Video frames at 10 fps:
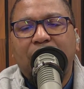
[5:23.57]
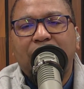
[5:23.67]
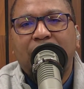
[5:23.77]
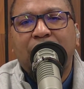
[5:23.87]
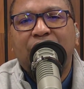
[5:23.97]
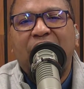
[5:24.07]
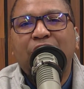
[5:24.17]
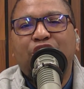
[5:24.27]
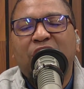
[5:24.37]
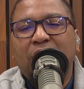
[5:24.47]
is
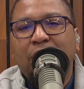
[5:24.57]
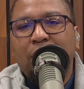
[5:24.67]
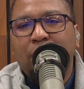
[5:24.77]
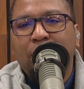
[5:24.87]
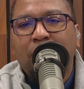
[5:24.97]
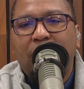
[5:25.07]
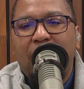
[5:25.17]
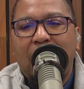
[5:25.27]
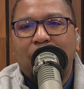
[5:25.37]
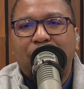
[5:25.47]
intentionally
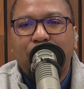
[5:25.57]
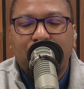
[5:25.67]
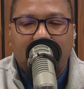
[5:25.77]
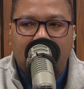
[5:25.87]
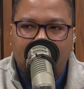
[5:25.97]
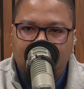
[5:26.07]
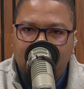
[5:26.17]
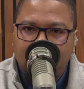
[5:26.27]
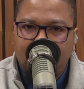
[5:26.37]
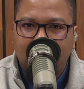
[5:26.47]
obfuscated
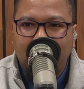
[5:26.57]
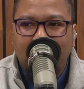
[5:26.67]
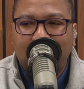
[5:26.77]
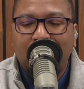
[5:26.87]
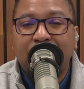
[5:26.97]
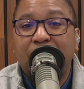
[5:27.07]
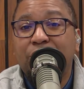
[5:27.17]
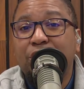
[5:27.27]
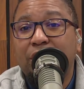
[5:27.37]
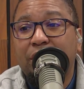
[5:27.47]
and
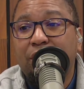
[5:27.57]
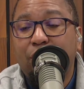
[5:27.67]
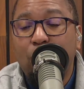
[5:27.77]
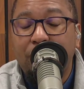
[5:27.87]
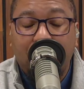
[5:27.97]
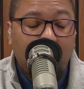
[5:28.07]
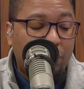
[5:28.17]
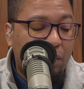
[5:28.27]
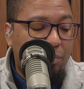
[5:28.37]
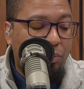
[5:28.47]
intentionally avoided. And
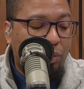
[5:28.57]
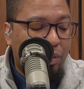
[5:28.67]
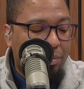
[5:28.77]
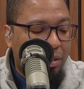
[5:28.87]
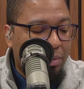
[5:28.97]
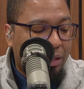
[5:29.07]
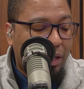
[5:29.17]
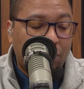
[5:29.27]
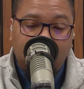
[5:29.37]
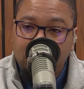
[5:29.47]
what do I mean by
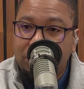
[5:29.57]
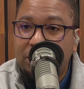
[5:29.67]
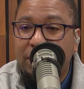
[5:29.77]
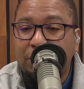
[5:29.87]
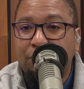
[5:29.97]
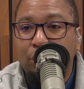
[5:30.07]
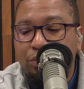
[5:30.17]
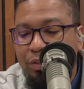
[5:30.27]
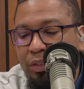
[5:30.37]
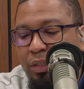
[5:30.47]
that? Well, let's read the text
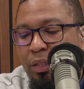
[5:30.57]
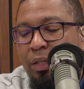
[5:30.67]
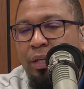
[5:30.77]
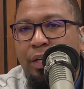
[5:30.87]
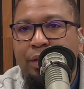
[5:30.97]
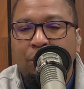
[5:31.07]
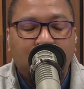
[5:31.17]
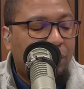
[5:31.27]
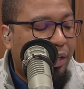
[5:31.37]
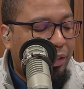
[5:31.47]
first, then
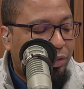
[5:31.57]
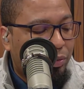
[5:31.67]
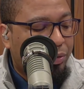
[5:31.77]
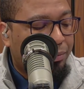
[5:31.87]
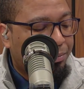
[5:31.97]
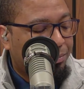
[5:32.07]
we'll get into it.